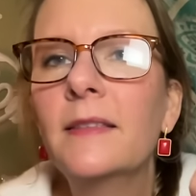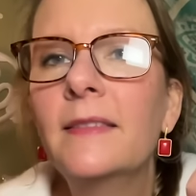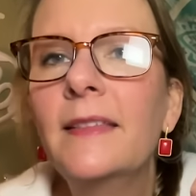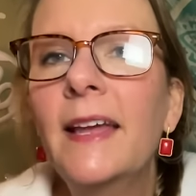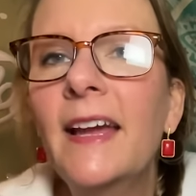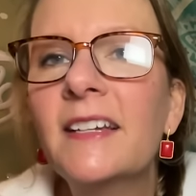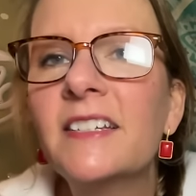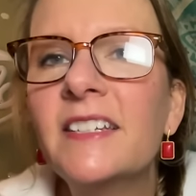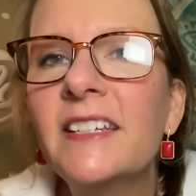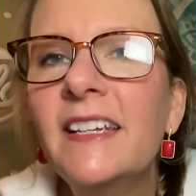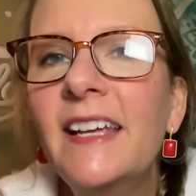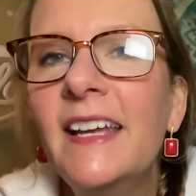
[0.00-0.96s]
There
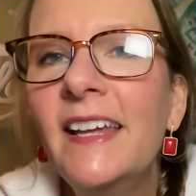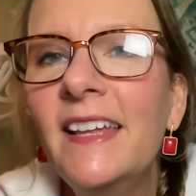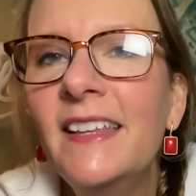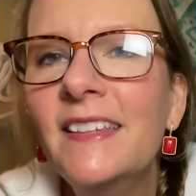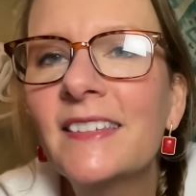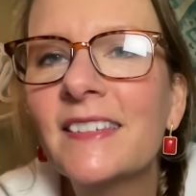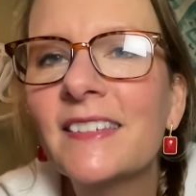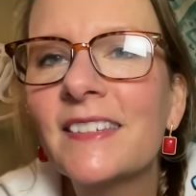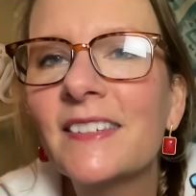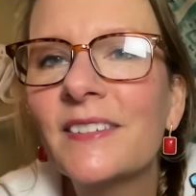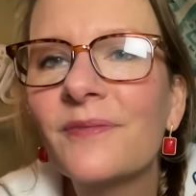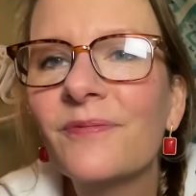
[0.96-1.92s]
she
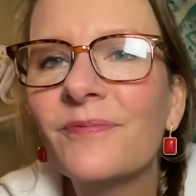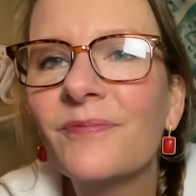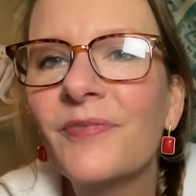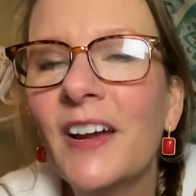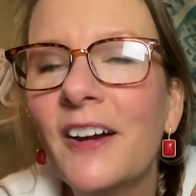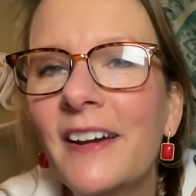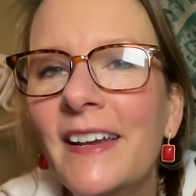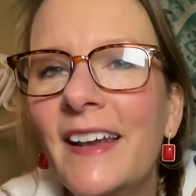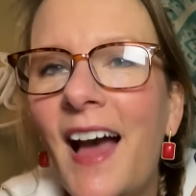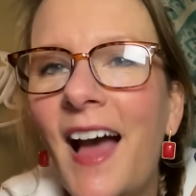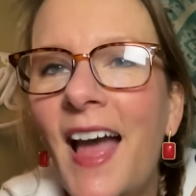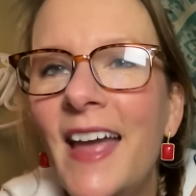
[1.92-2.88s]
is. Very
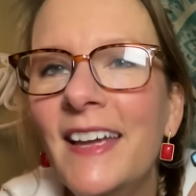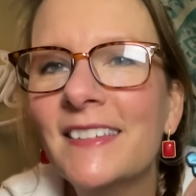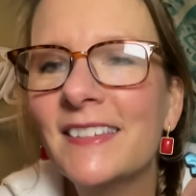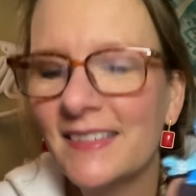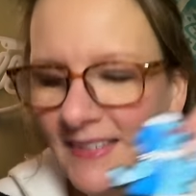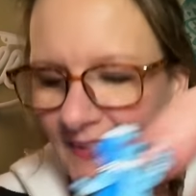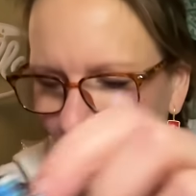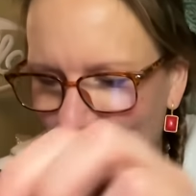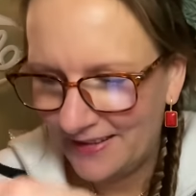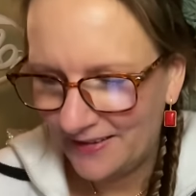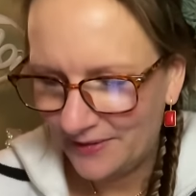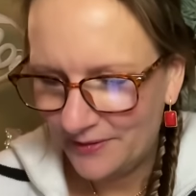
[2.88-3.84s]
nice.
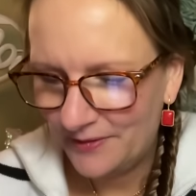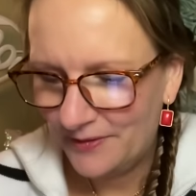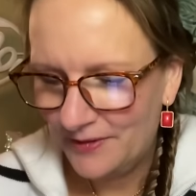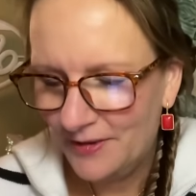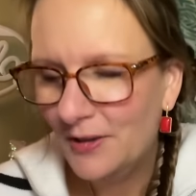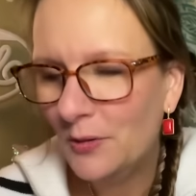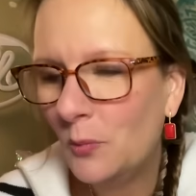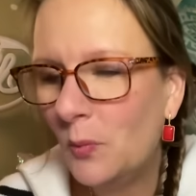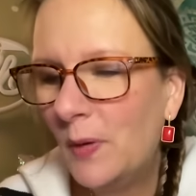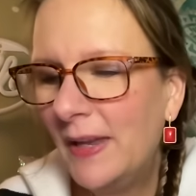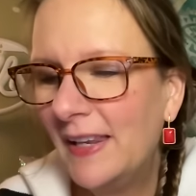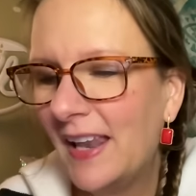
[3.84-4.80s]

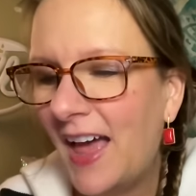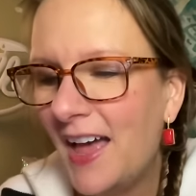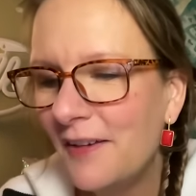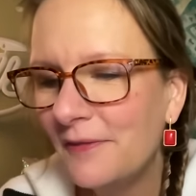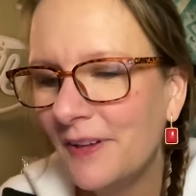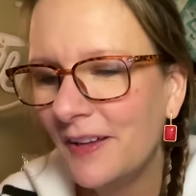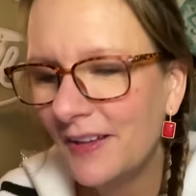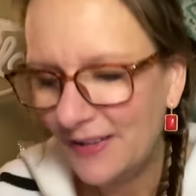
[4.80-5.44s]
We love.